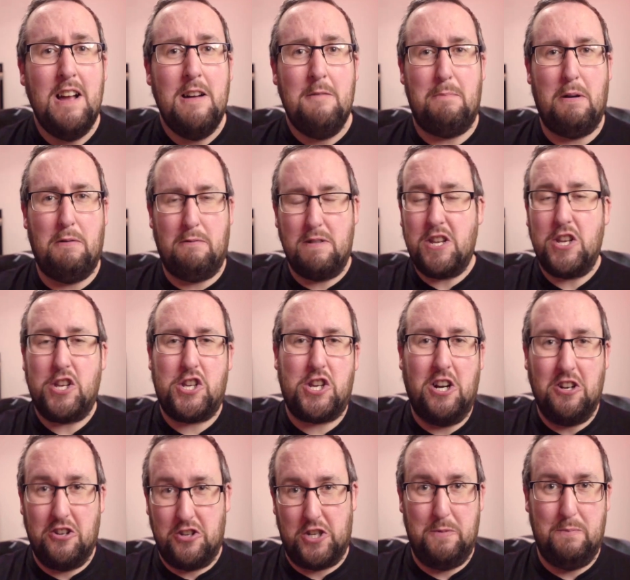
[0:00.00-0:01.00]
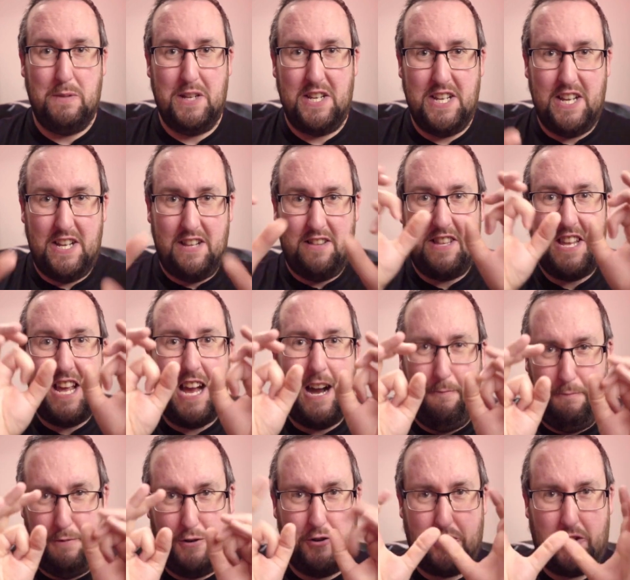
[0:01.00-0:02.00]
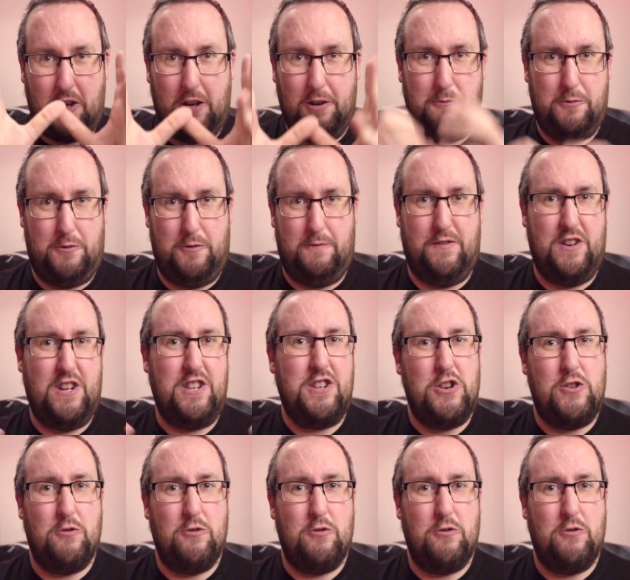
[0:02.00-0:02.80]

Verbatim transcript: But when you start zooming in, the aperture's close over and you